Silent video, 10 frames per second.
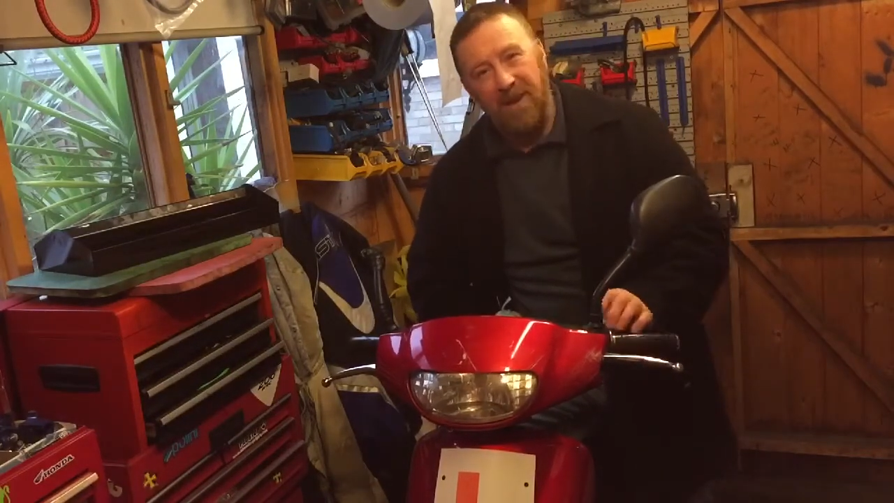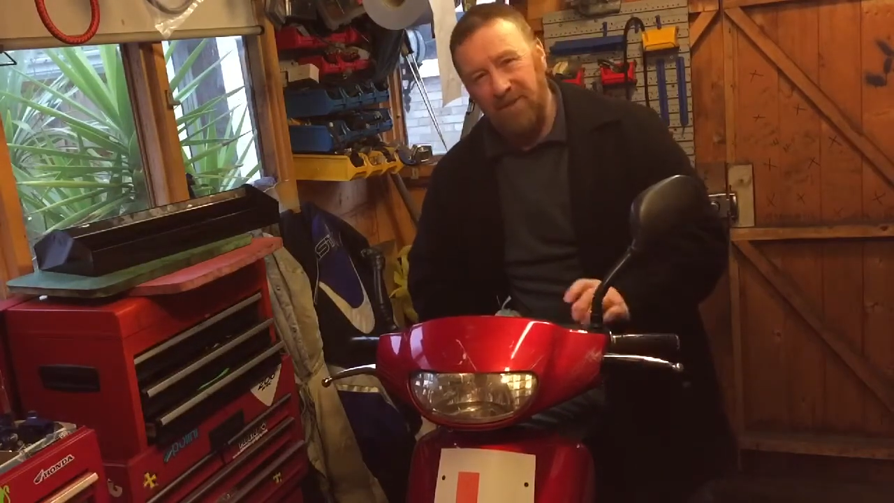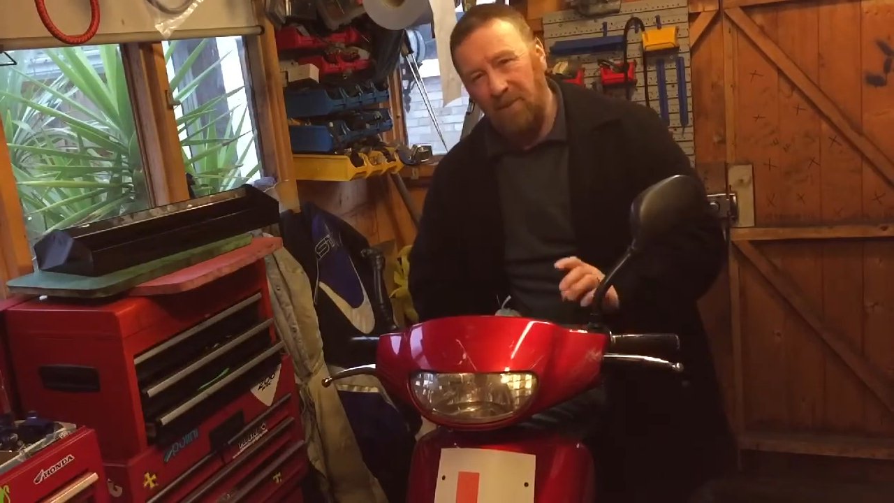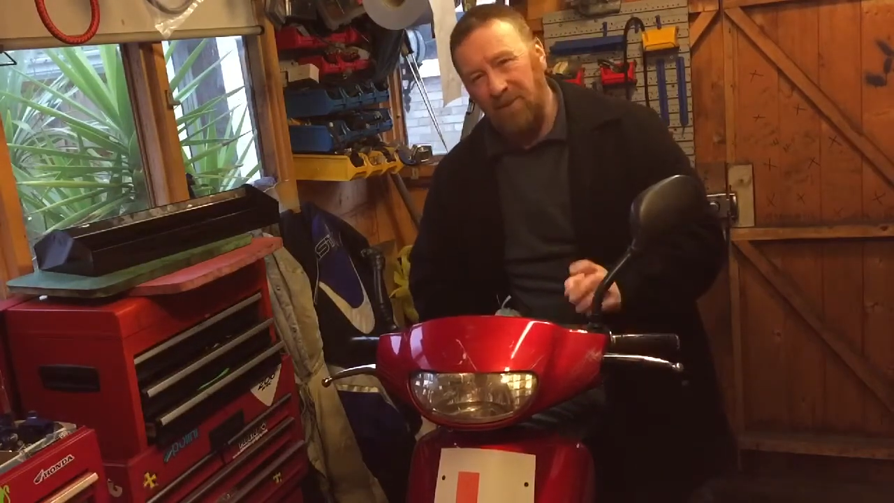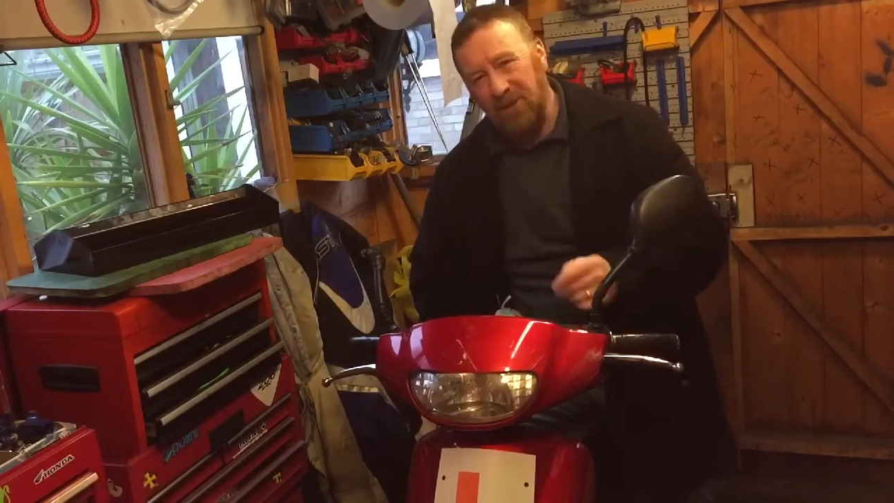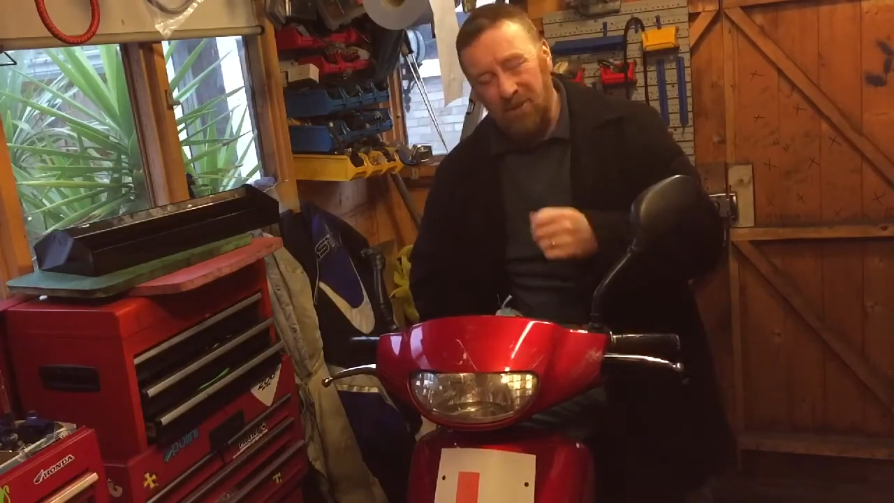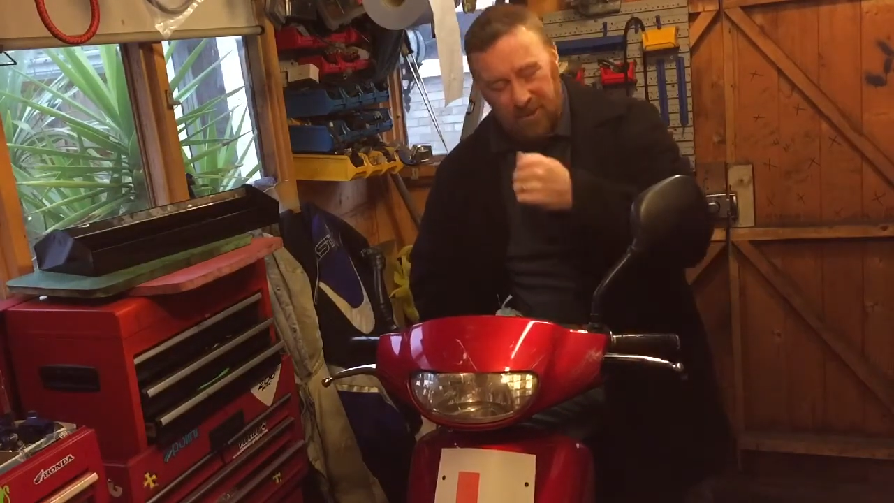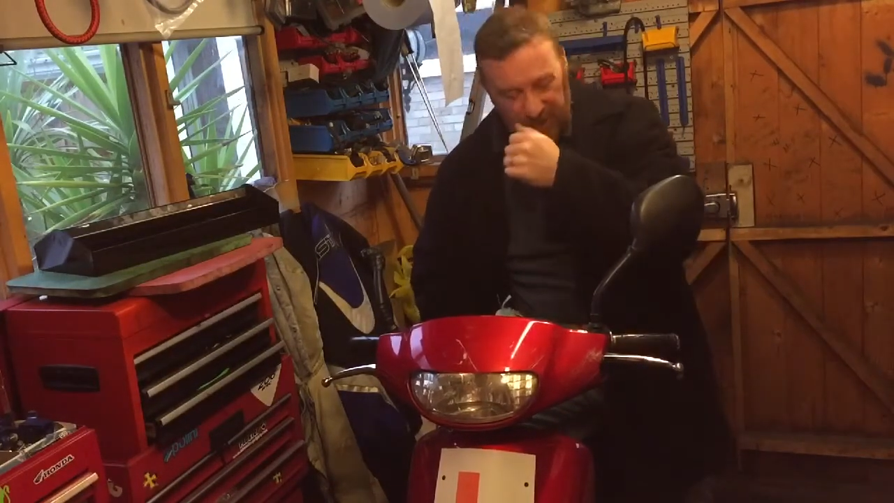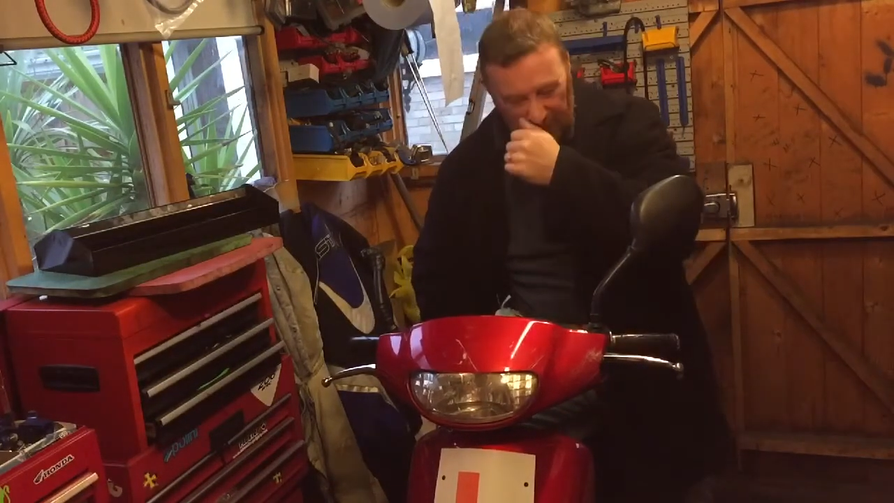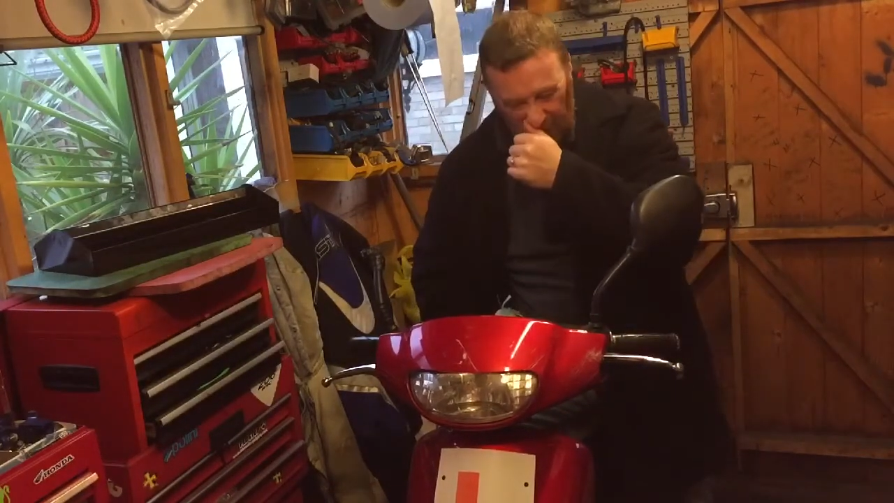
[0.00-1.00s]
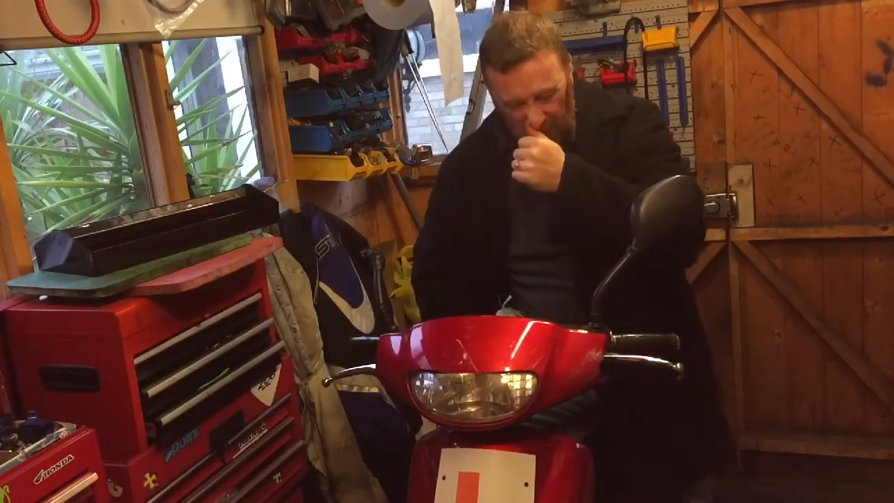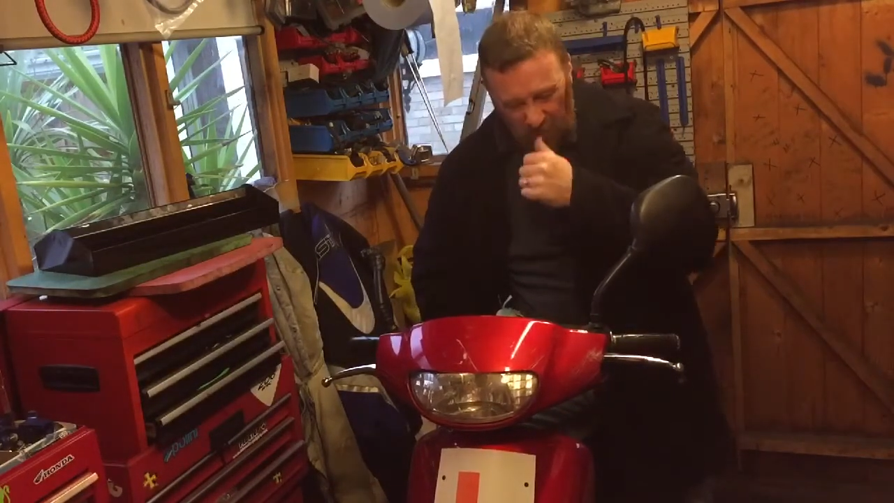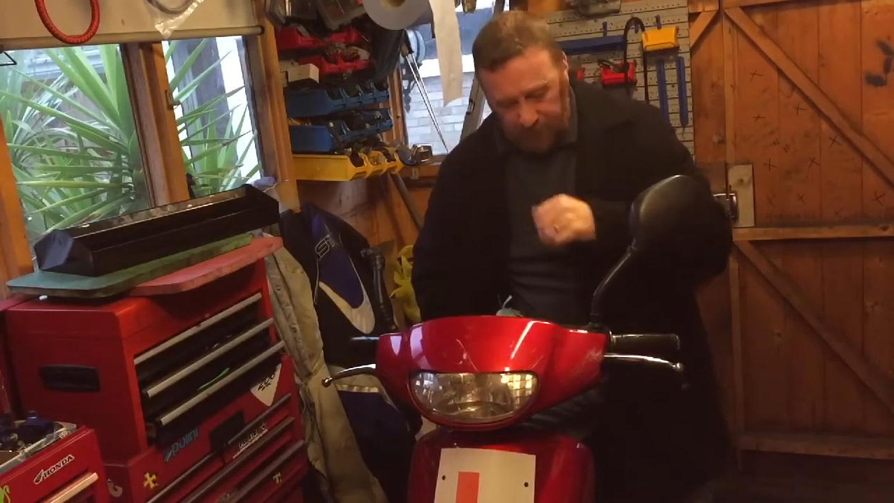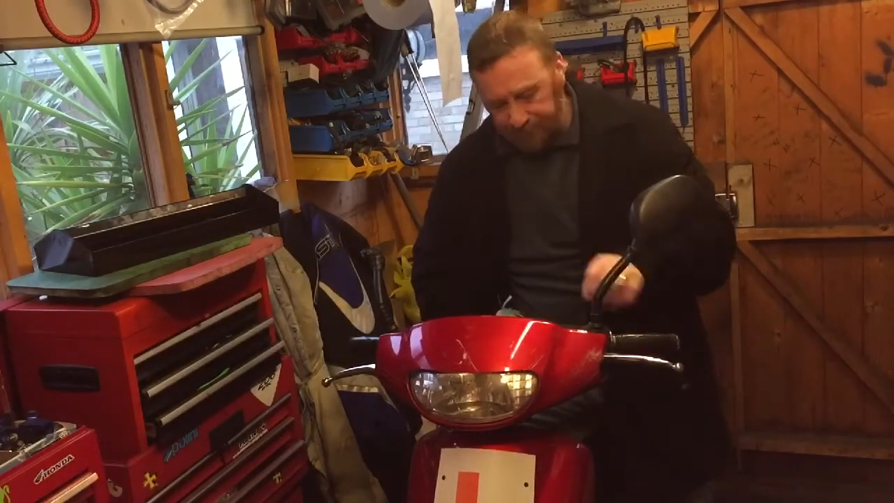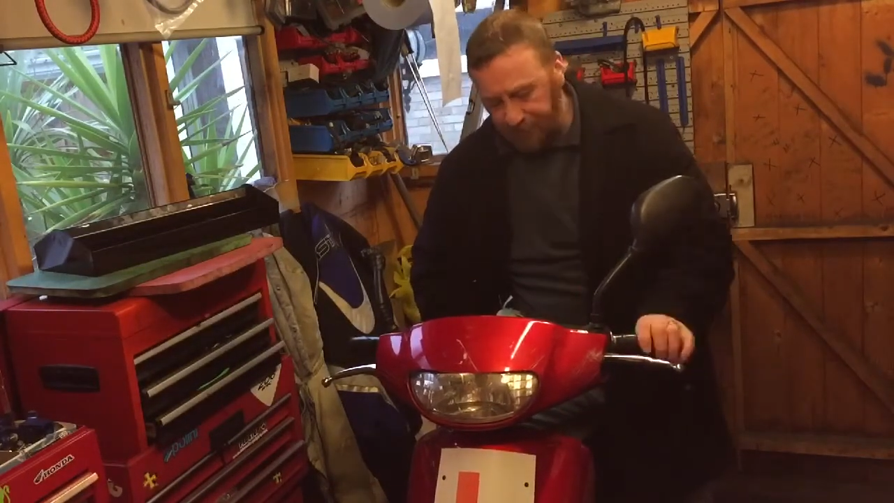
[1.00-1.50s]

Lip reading: mess around with 2T oil.